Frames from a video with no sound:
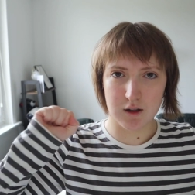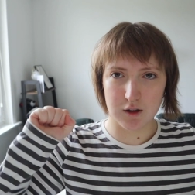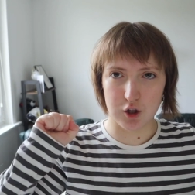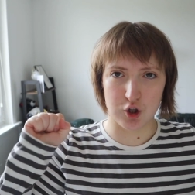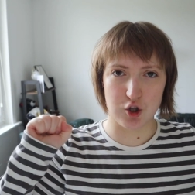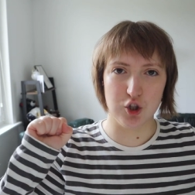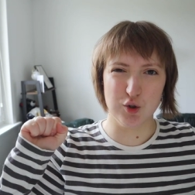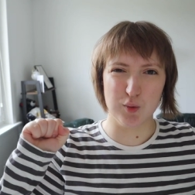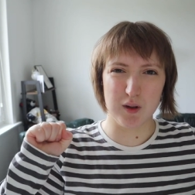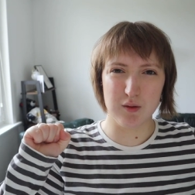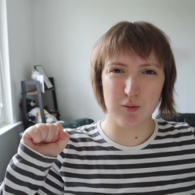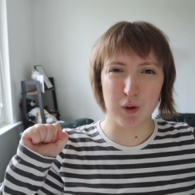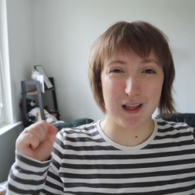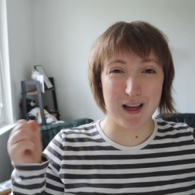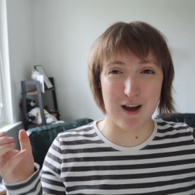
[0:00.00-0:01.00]
the huge
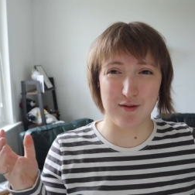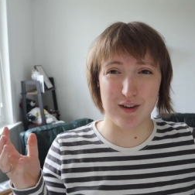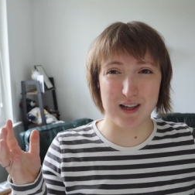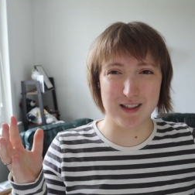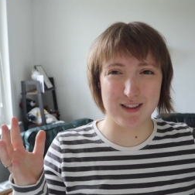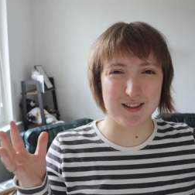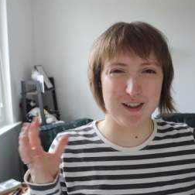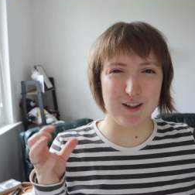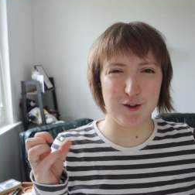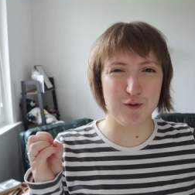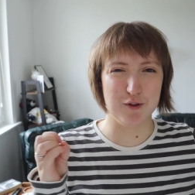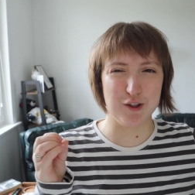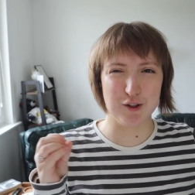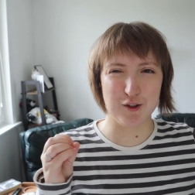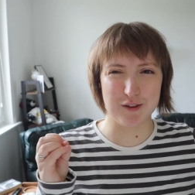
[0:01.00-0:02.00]
one where the cafe has like an
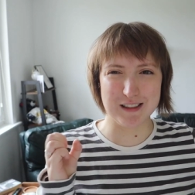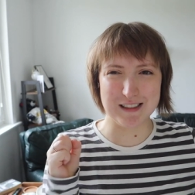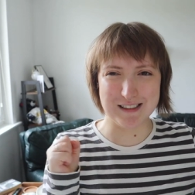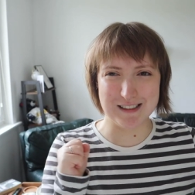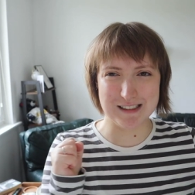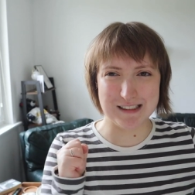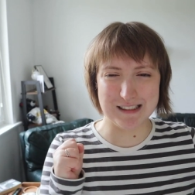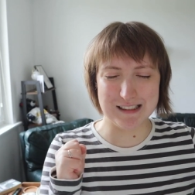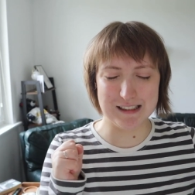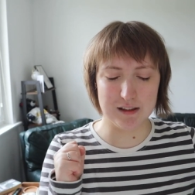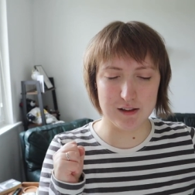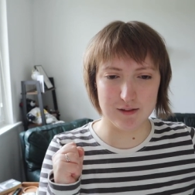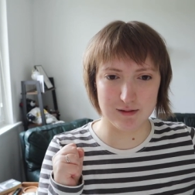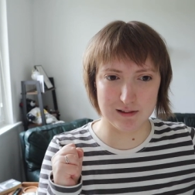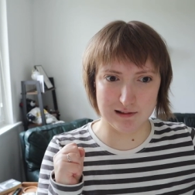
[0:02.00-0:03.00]
overlook over the castle. I
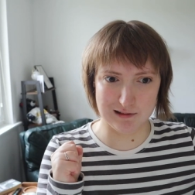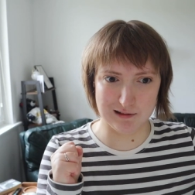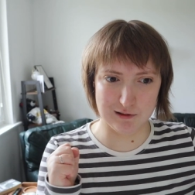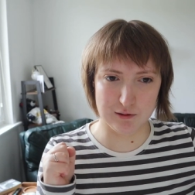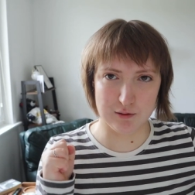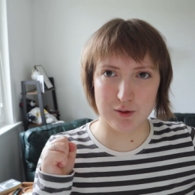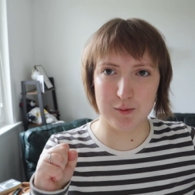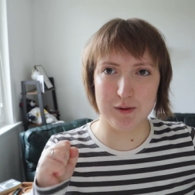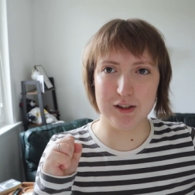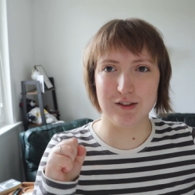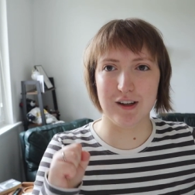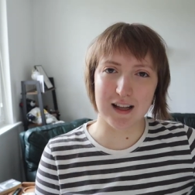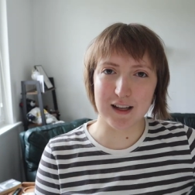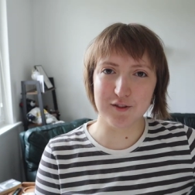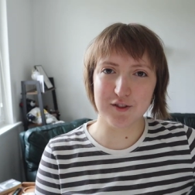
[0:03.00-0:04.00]
love it so much.
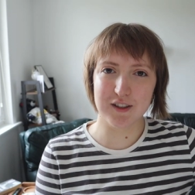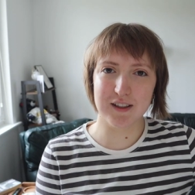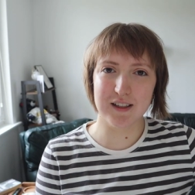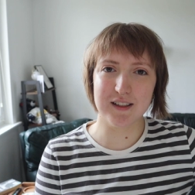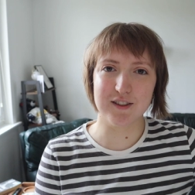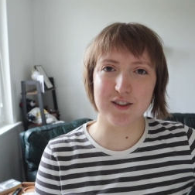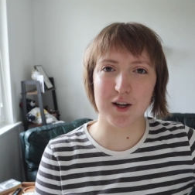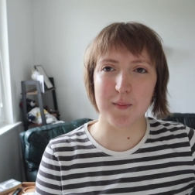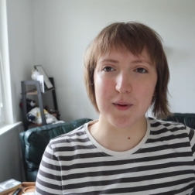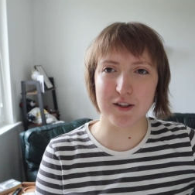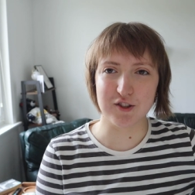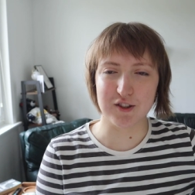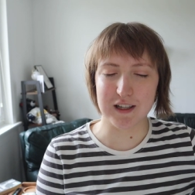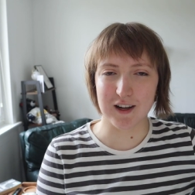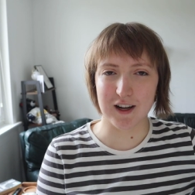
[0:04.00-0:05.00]
I'll have to insert a
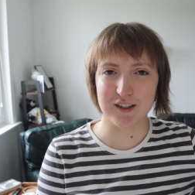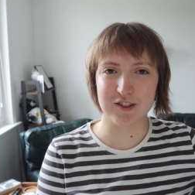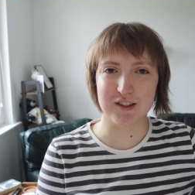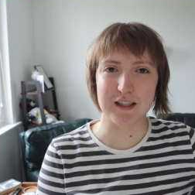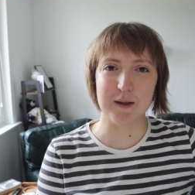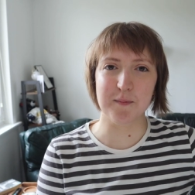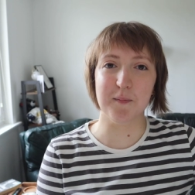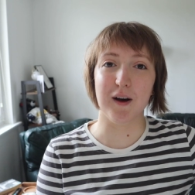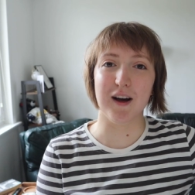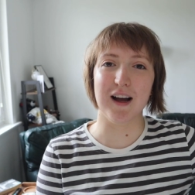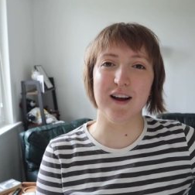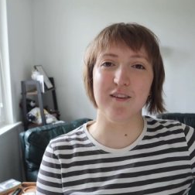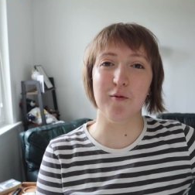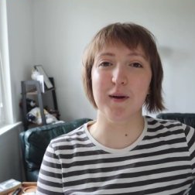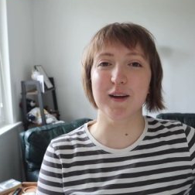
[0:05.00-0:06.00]
picture here actually, but I
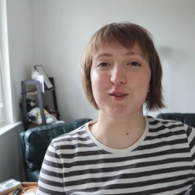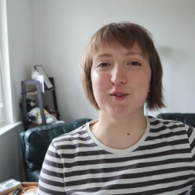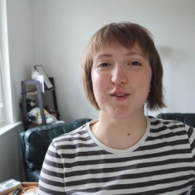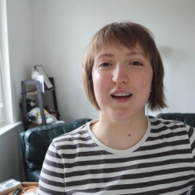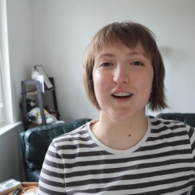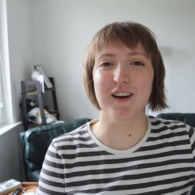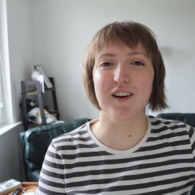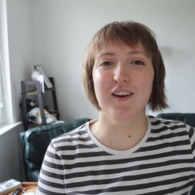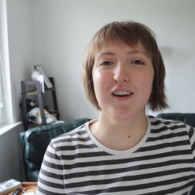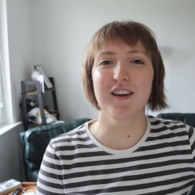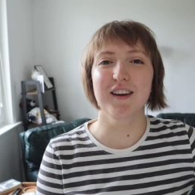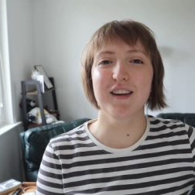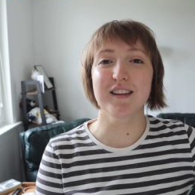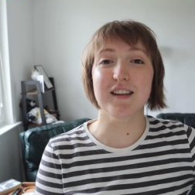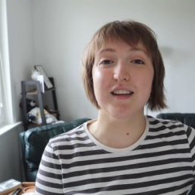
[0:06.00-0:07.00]
have a picture there.
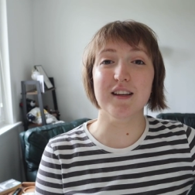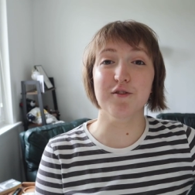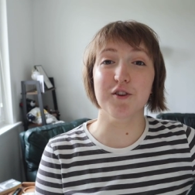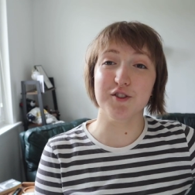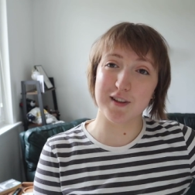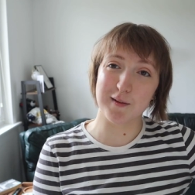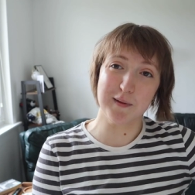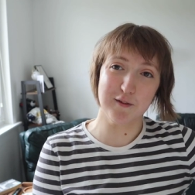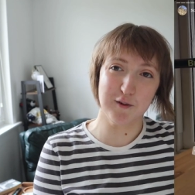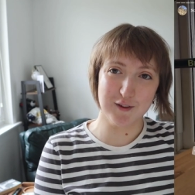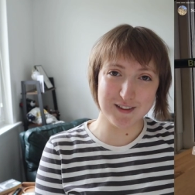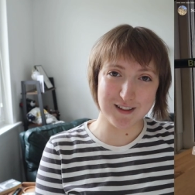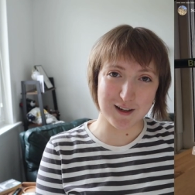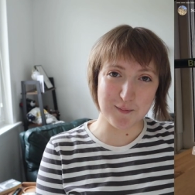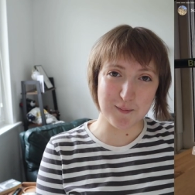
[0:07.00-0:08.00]
The first time I ever
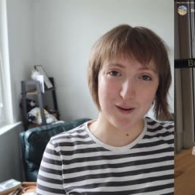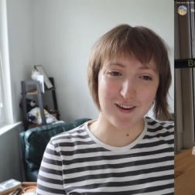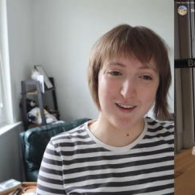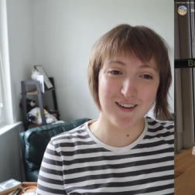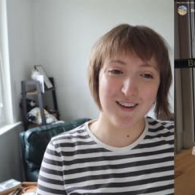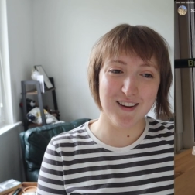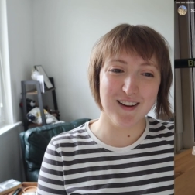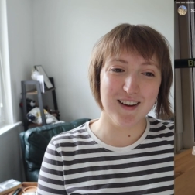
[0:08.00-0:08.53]
went to Edinburgh,